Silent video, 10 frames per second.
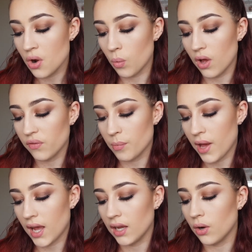Worth the
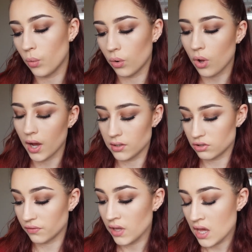pain? Well, kind
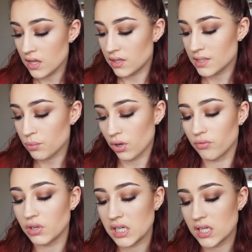of. This
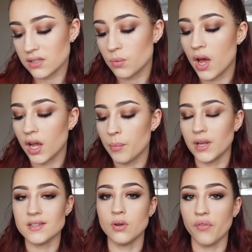product really does work, but
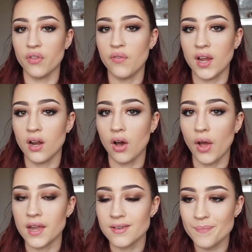it's not for the
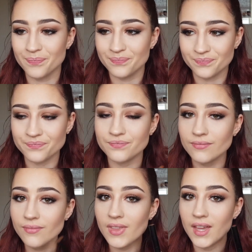faint-hearted.
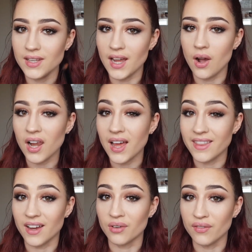Now, I
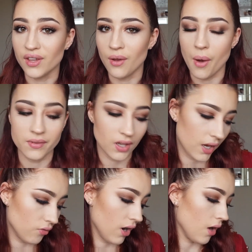like that review. I was
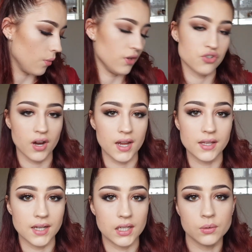like, right, I want to try
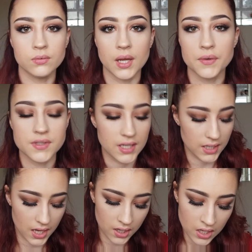it now. Now I've seen
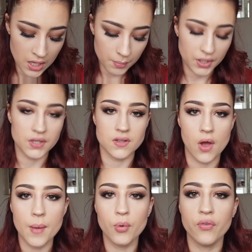that. Because
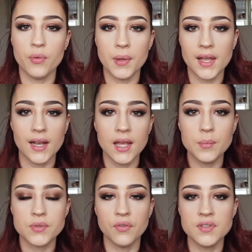I'm all for bigger
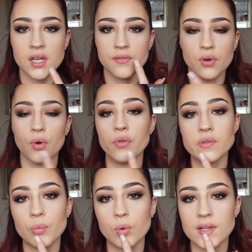lips. Obviously, I've not got the
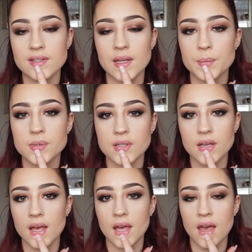smallest lips
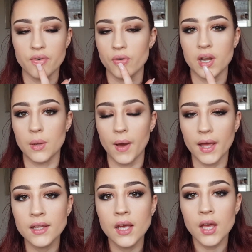ever
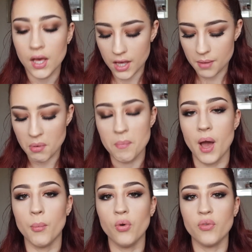anyway, but
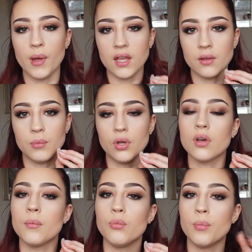I'm all for making them
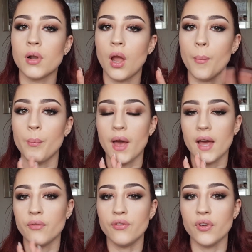look more plump
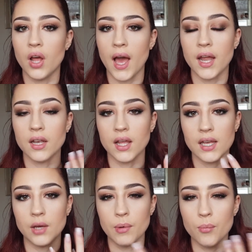and fuller and like
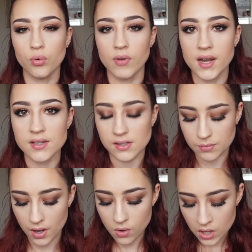a little bit more red
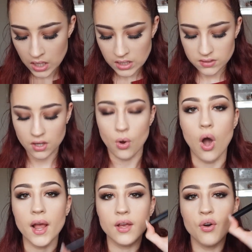as well. So
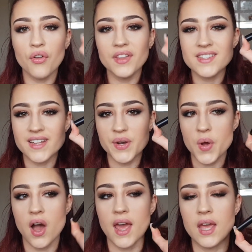I got this little
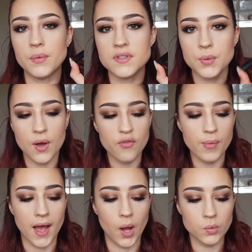guy. It was
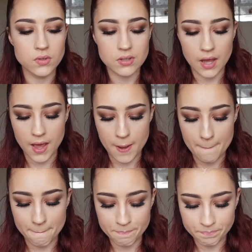£12.
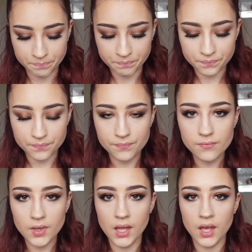I'm
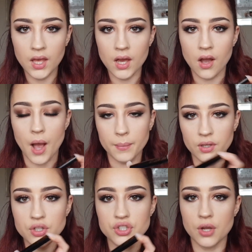
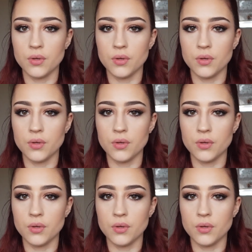gonna show